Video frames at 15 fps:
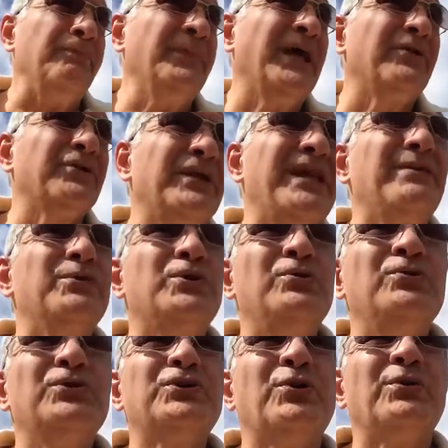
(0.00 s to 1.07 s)
Now, the name
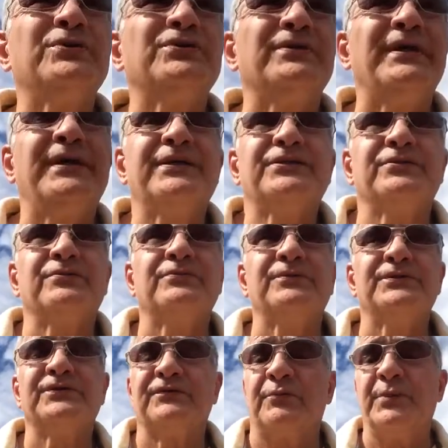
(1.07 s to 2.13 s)
Kyusho International
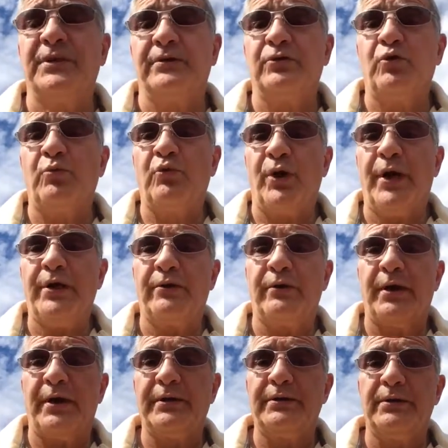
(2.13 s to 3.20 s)
was, for me, a
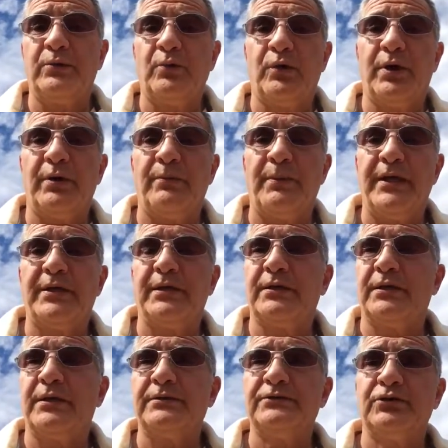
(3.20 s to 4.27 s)
no-brainer. I didn't want to make
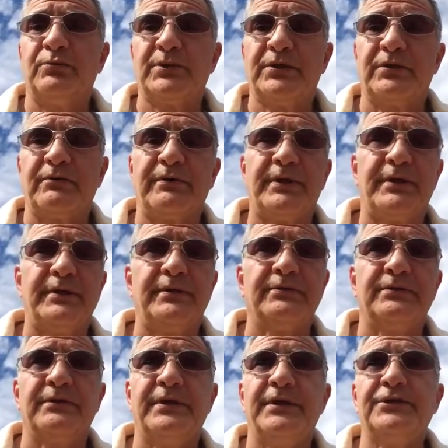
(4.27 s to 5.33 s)
it a Dillman Karate
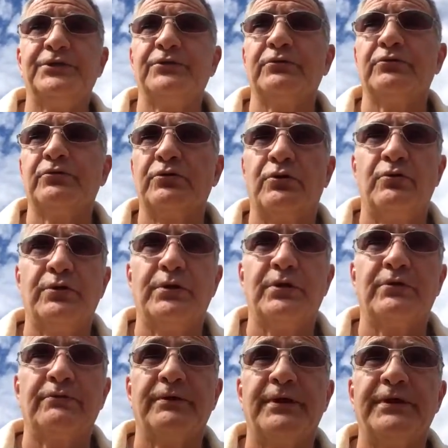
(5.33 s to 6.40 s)
International or a
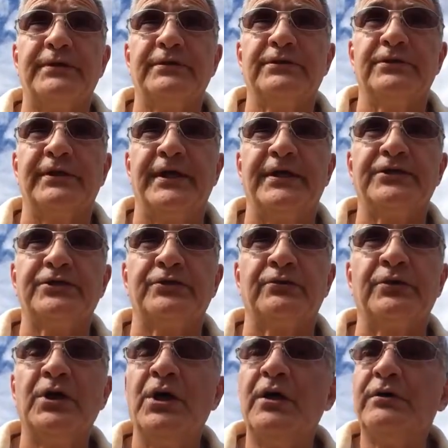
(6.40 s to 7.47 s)
Hogan Karate
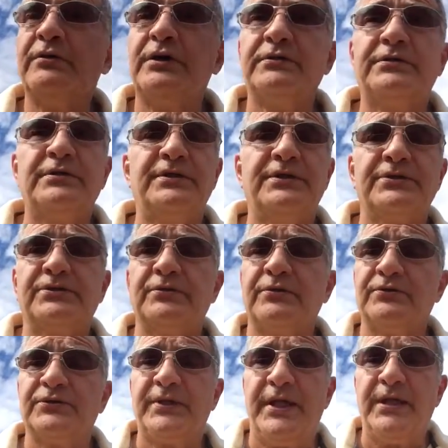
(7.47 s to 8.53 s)
International. Not to diss
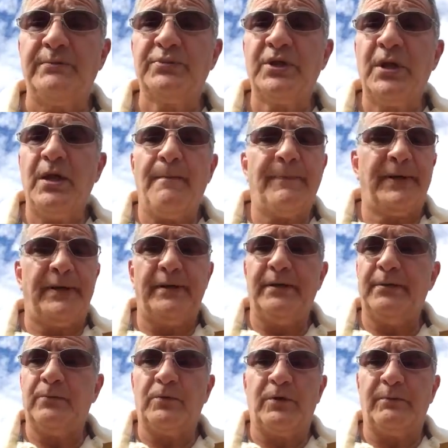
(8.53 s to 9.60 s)
those names, but I
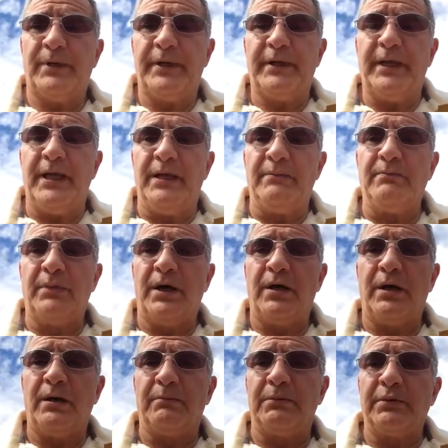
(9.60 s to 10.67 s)
didn't want my name
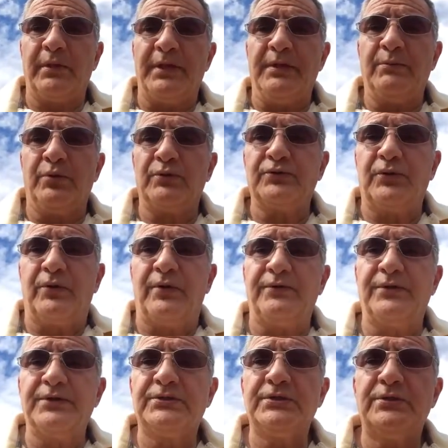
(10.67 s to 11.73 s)
labeled
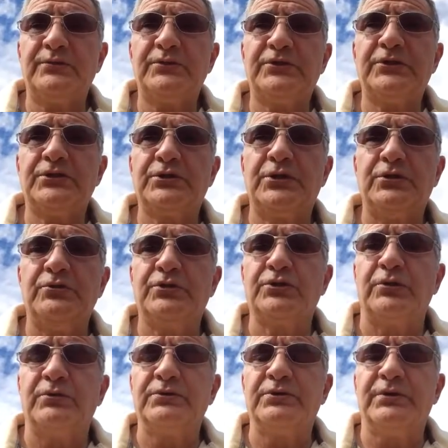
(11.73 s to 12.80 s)
on this. It was just
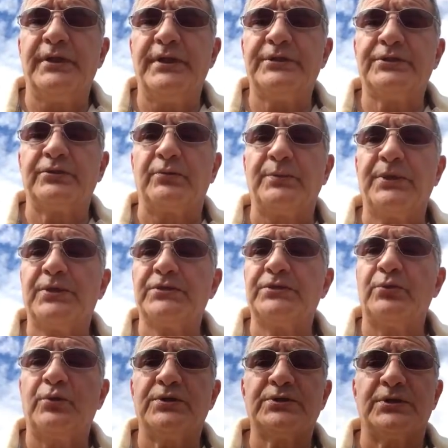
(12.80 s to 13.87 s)
Kyusho International
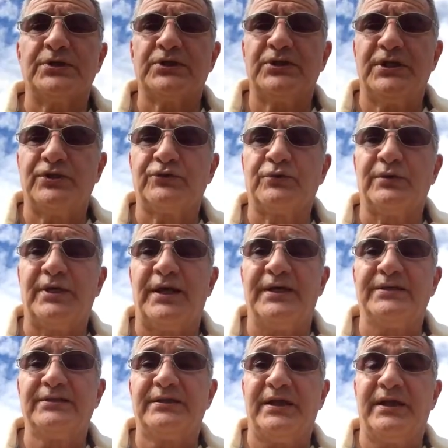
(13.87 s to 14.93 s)
because it wasn't a
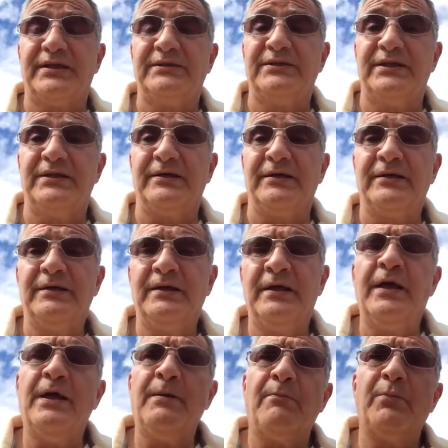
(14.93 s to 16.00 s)
centralized idea.
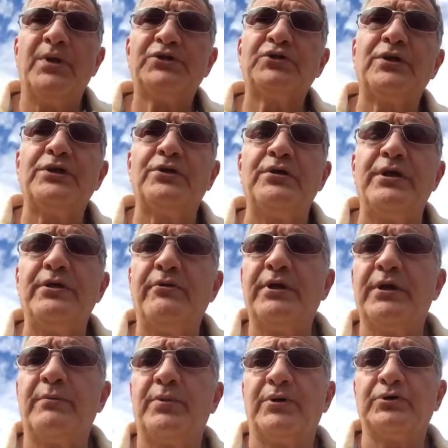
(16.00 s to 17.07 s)
Much like you're
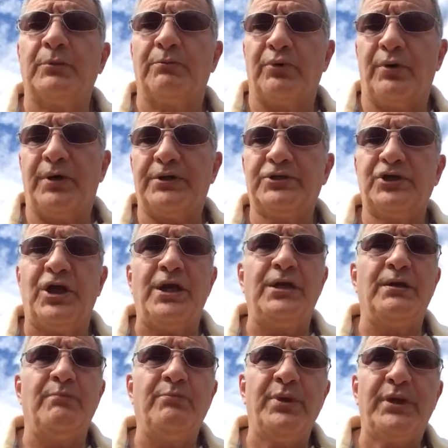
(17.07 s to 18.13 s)
hearing about the
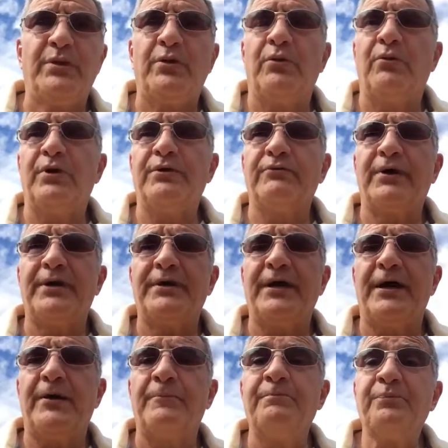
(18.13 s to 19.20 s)
blockchain and Bitcoin right
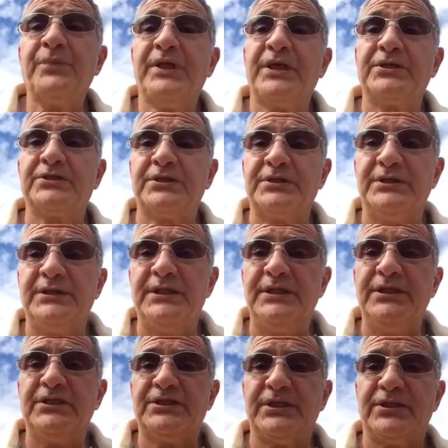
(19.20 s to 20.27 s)
now, it's a
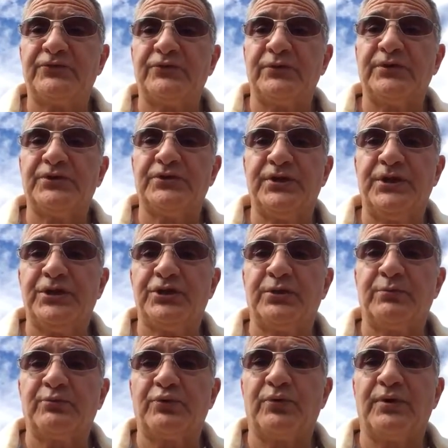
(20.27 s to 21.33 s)

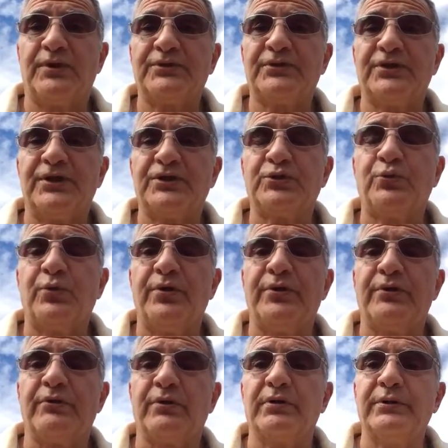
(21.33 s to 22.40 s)
decentralization process where
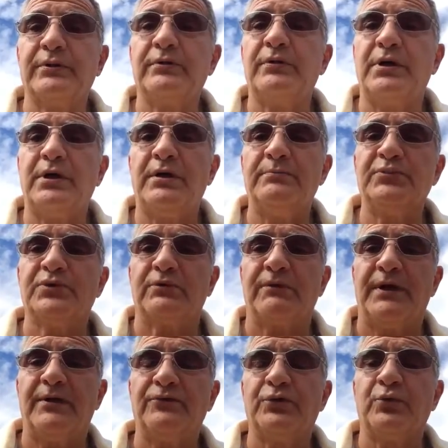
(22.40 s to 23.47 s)
there are little hubs
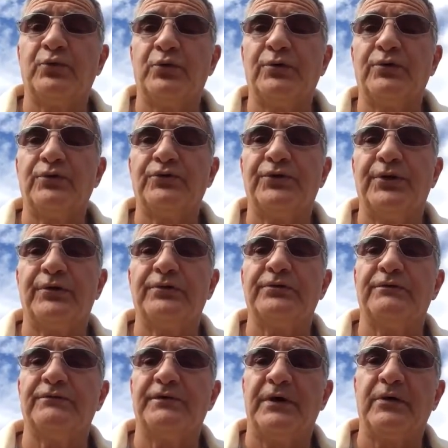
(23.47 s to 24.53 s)
around the world that are
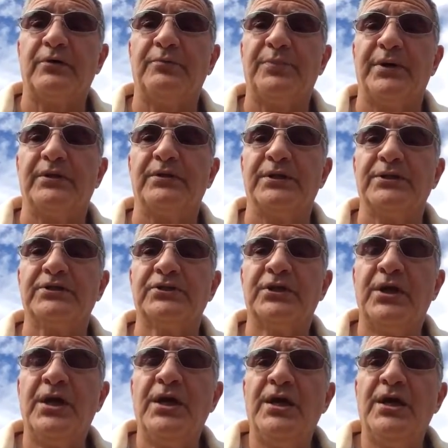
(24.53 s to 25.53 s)
developing this